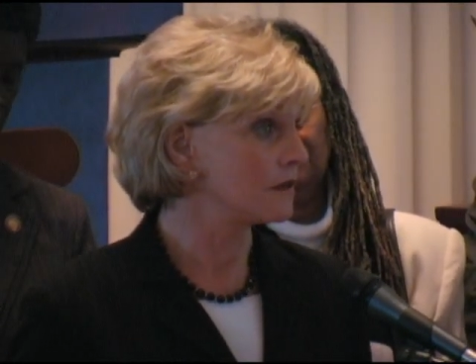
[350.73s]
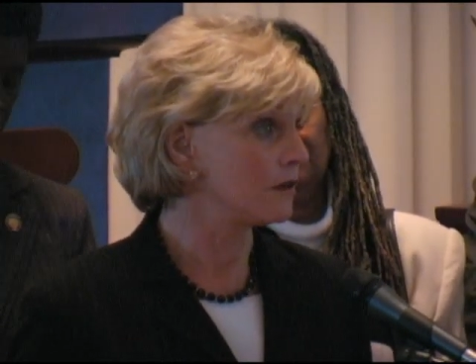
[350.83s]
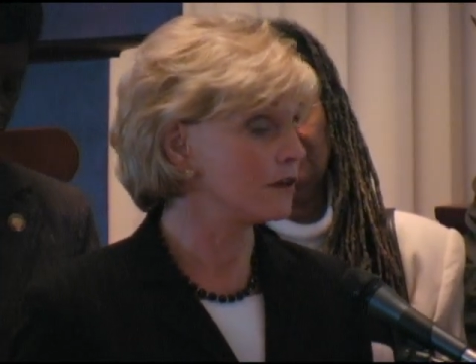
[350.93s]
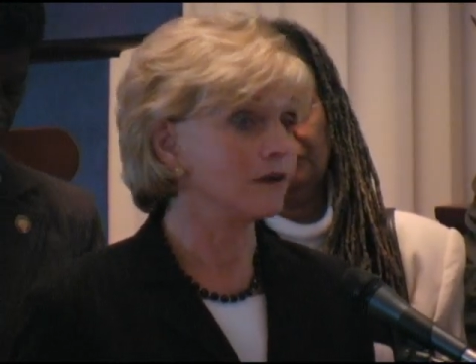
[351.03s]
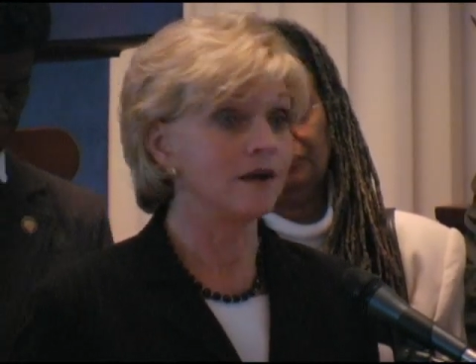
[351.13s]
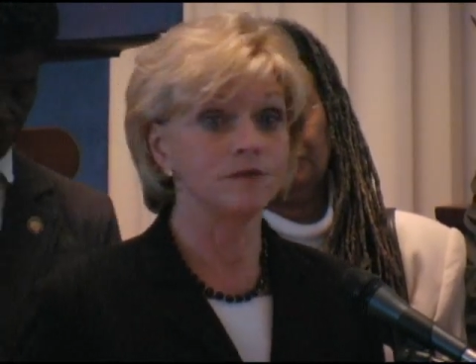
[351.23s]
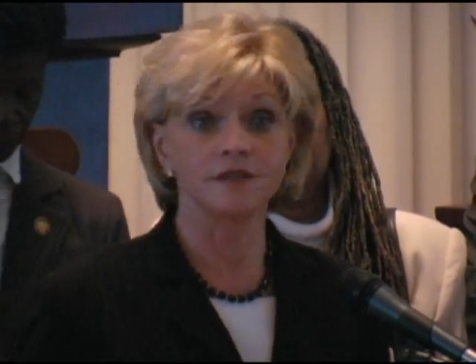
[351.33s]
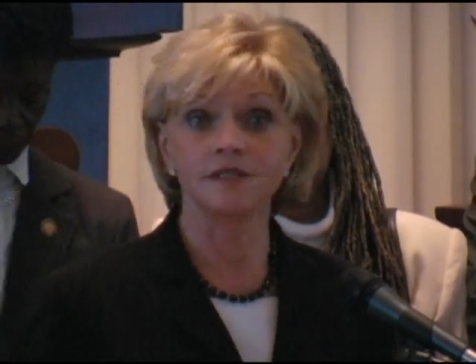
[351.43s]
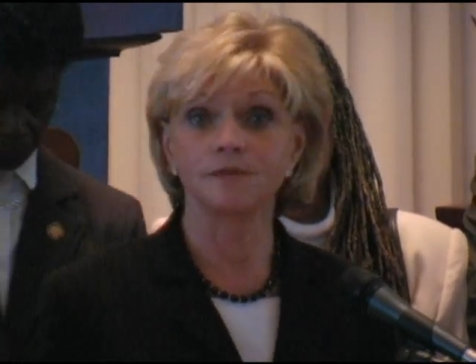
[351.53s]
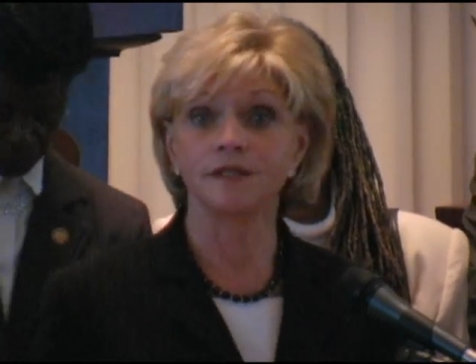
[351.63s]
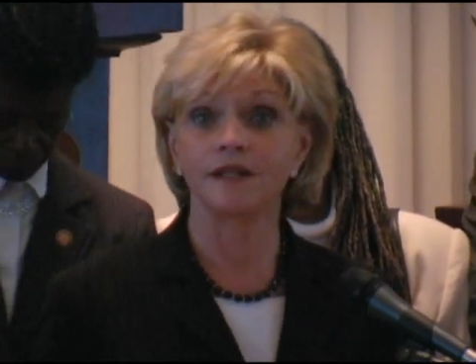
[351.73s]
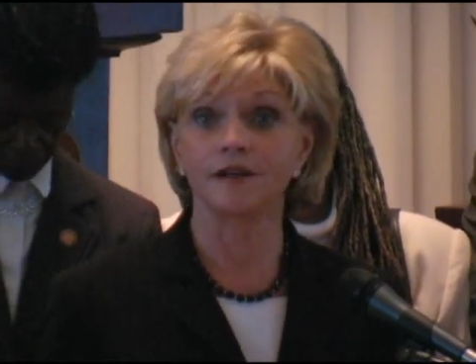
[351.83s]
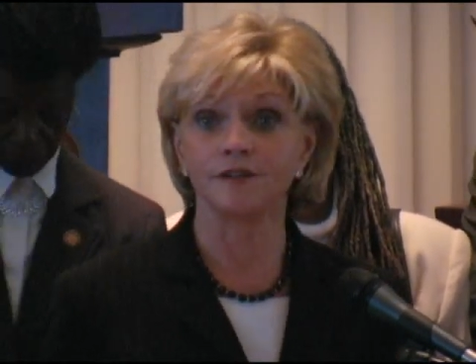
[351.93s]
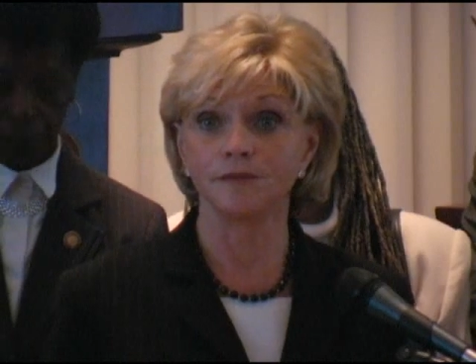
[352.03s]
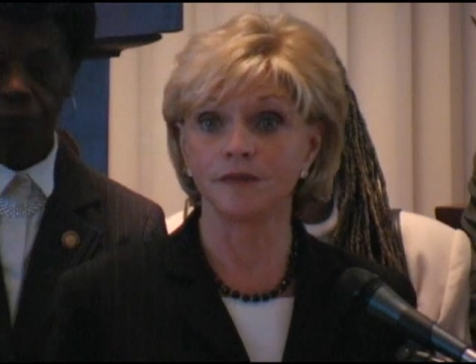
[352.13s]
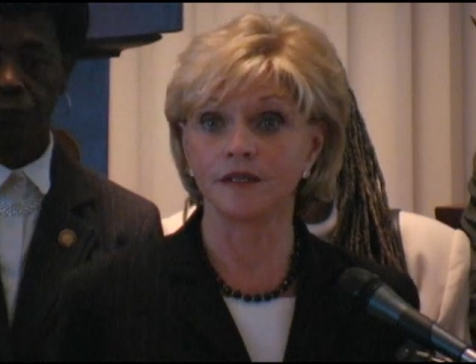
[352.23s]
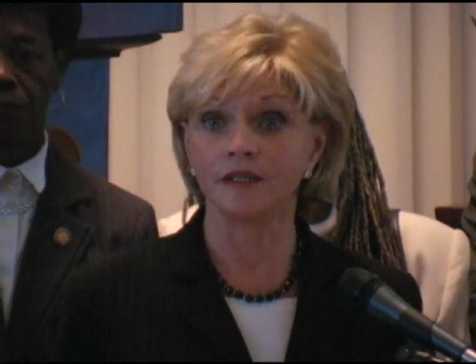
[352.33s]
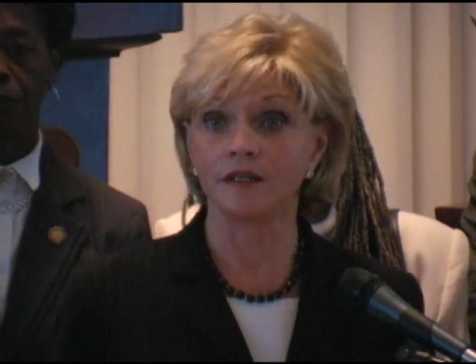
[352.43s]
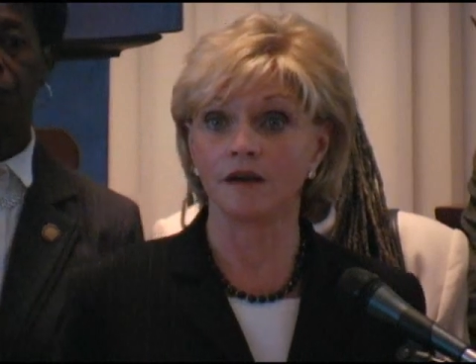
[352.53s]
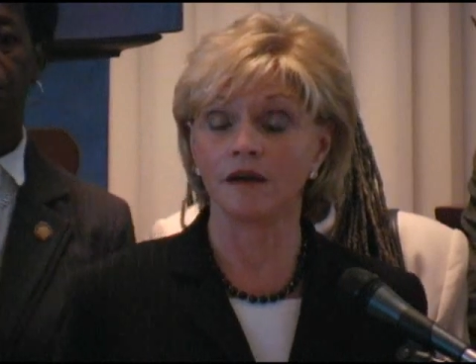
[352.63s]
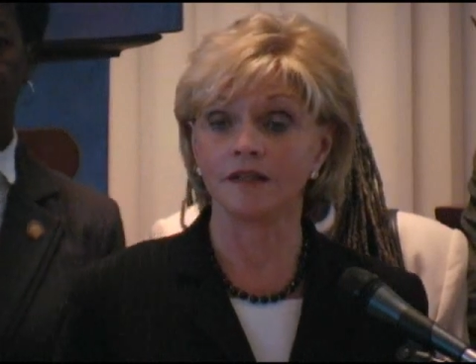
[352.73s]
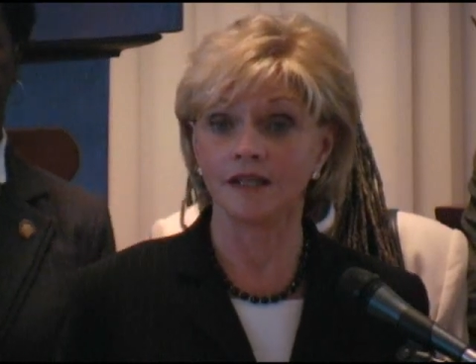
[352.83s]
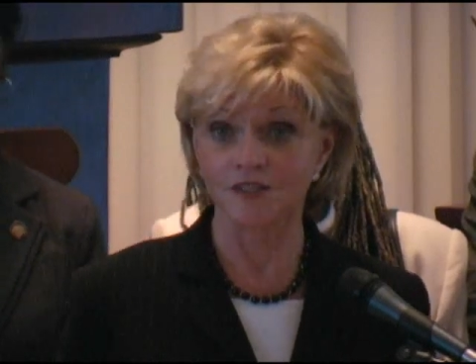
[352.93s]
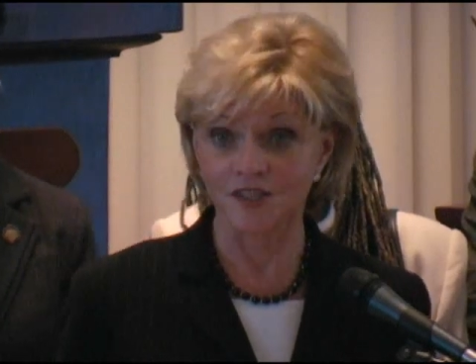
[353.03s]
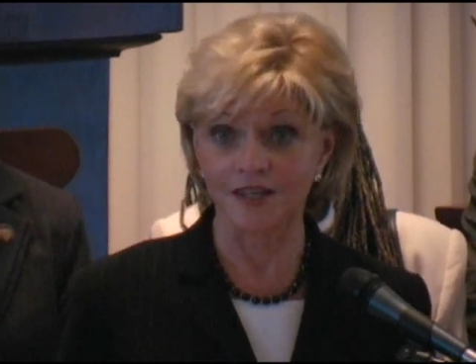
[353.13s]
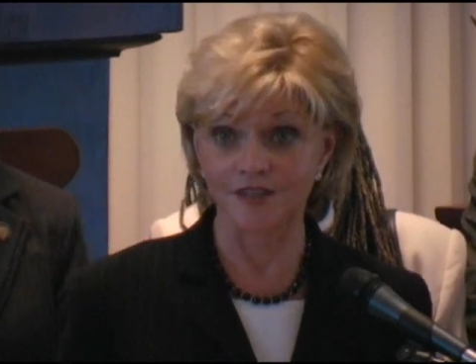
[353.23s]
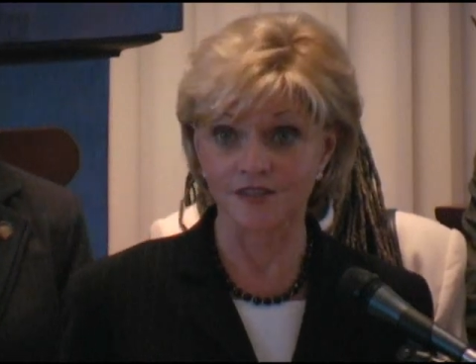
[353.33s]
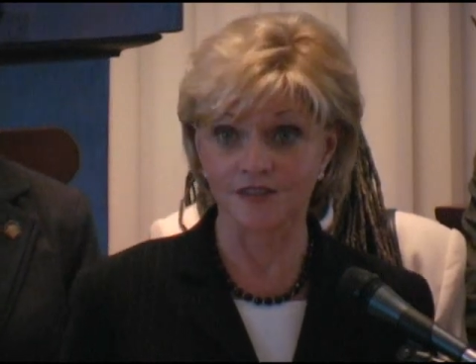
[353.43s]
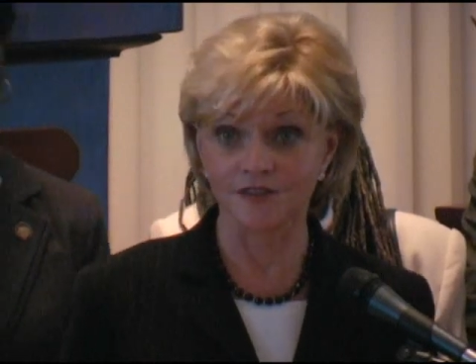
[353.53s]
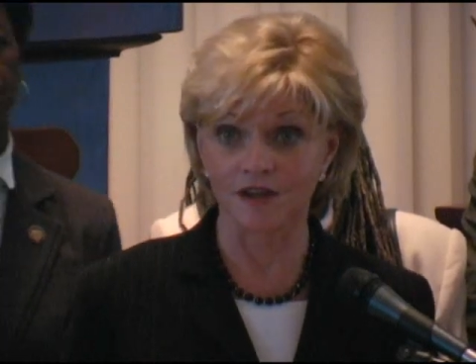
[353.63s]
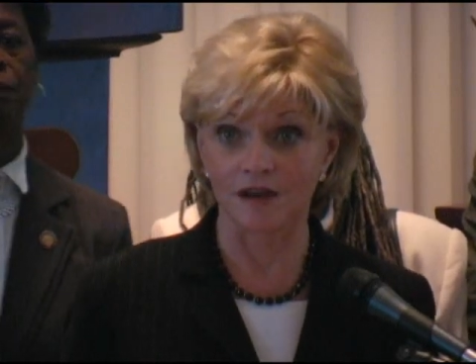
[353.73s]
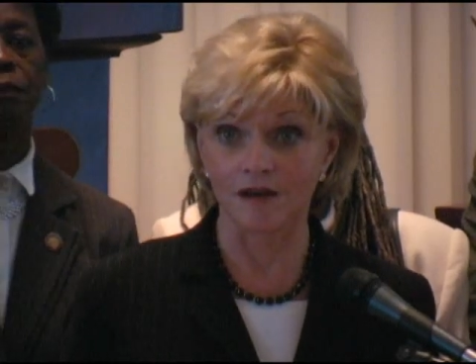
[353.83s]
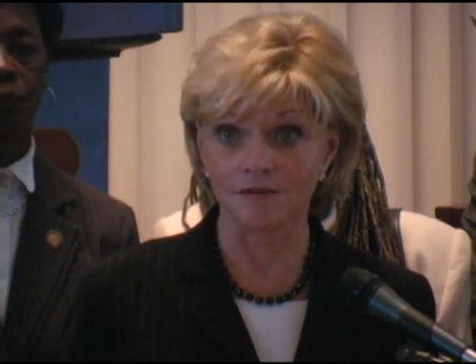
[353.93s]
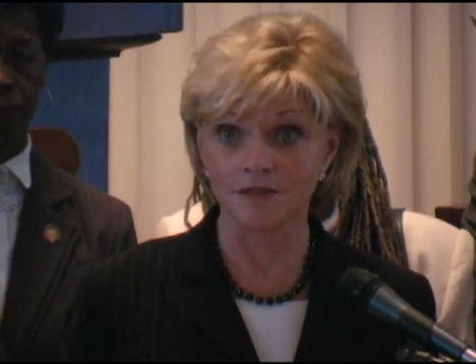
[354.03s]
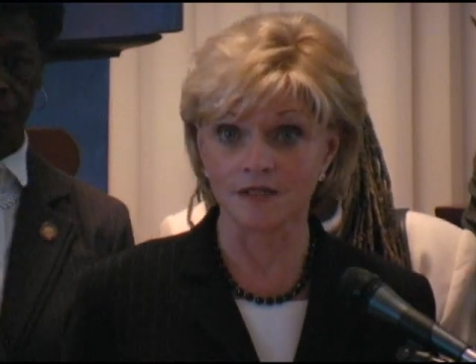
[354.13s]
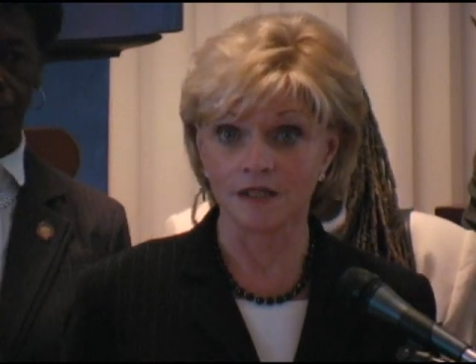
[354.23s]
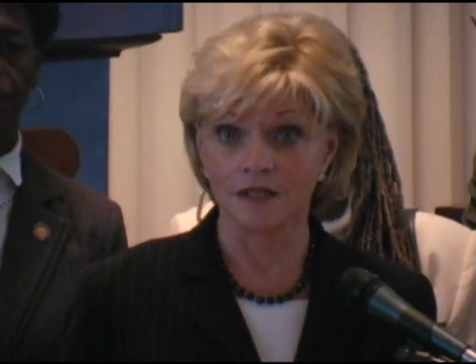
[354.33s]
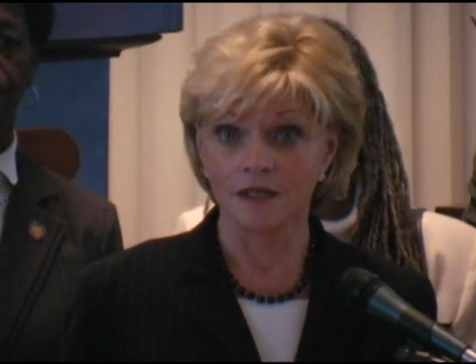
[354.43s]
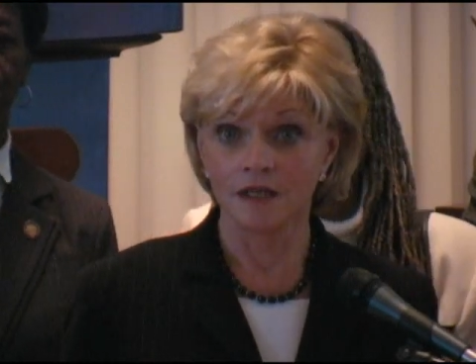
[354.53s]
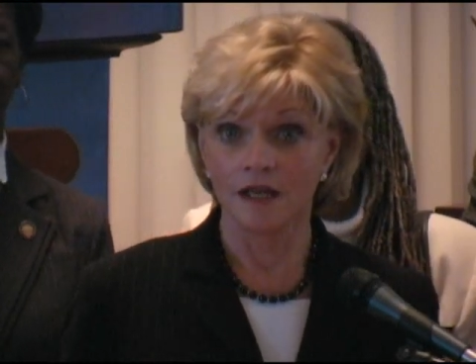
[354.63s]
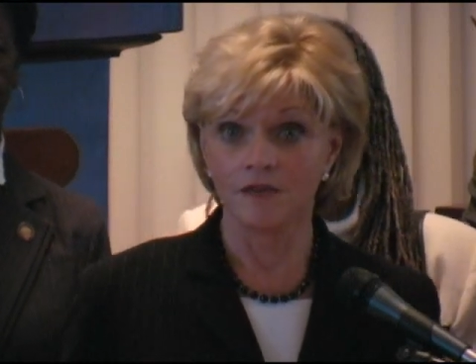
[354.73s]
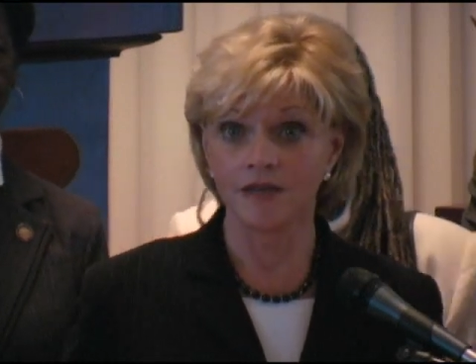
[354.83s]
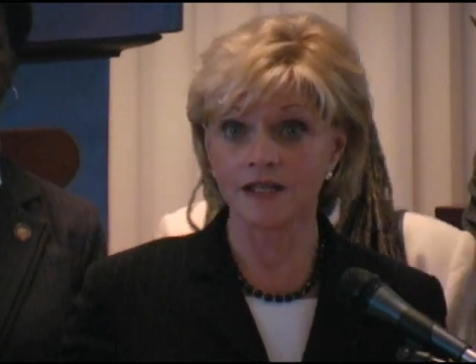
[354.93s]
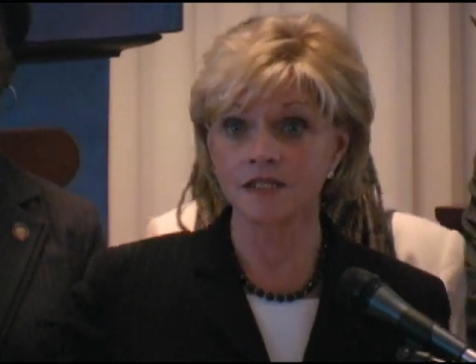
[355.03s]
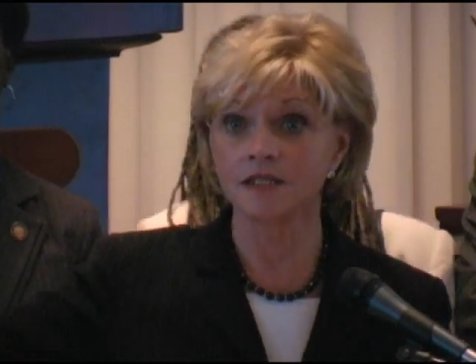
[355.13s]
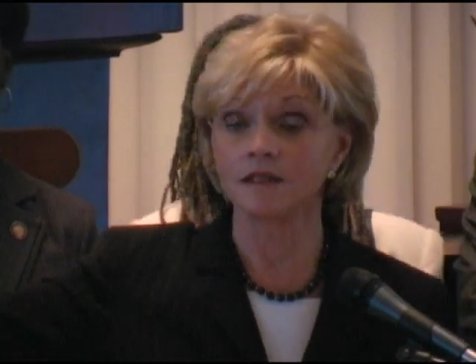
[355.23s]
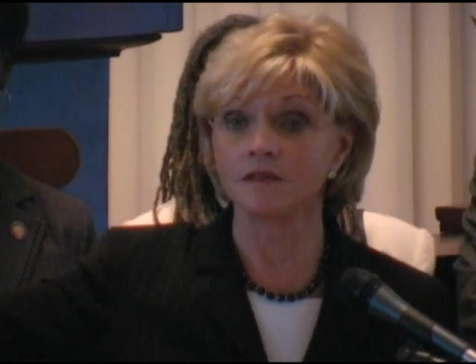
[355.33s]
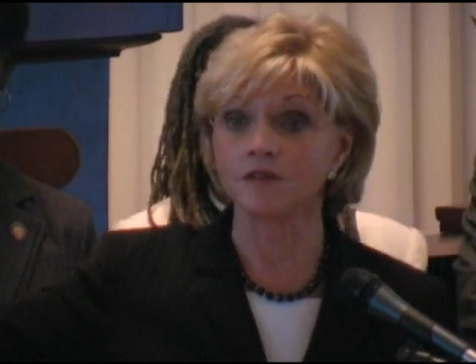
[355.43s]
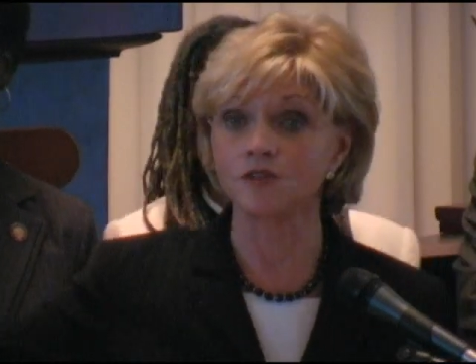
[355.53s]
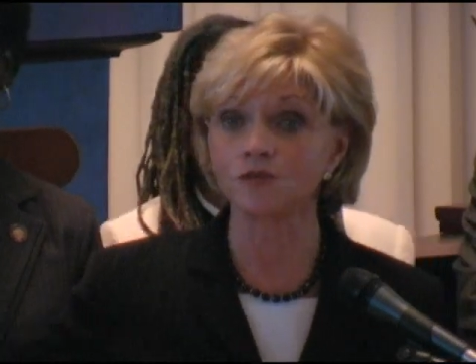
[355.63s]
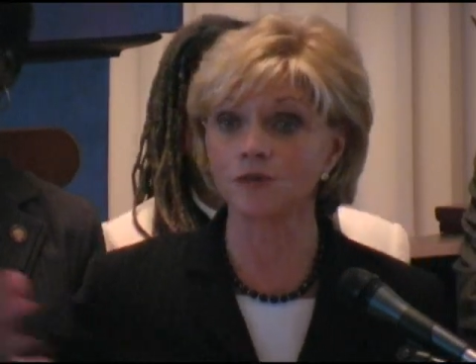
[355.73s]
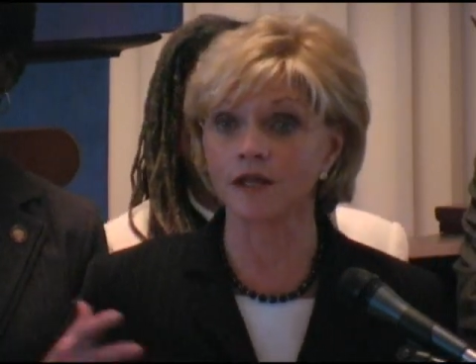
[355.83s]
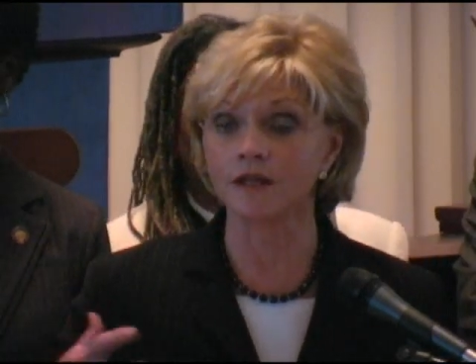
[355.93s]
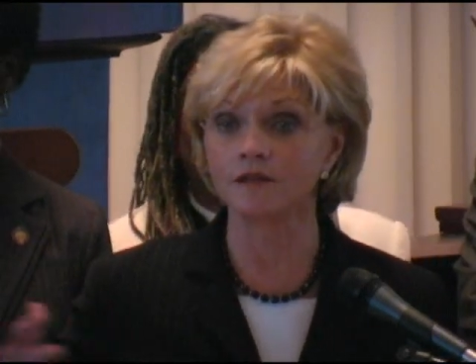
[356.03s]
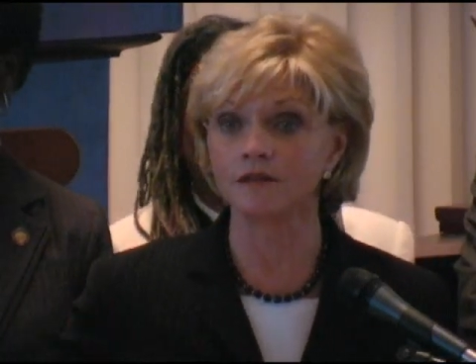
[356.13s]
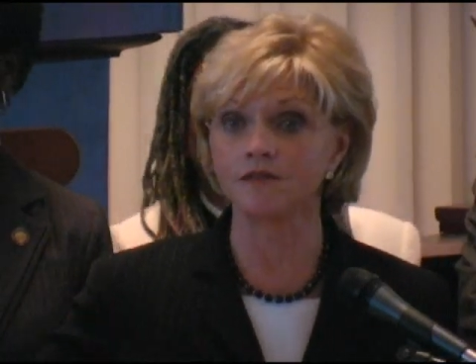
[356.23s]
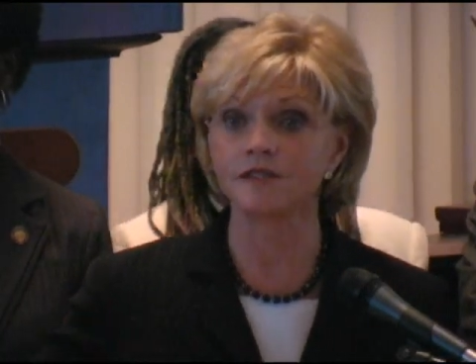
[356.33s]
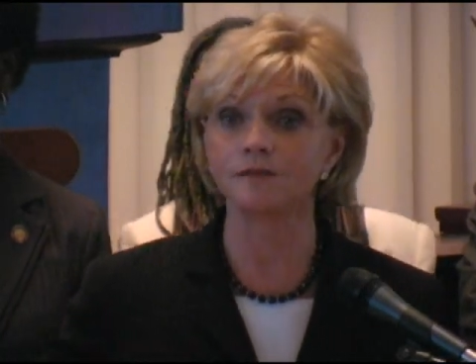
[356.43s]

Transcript: or do I want to spend our new money on education and jobs? And that's the strength that this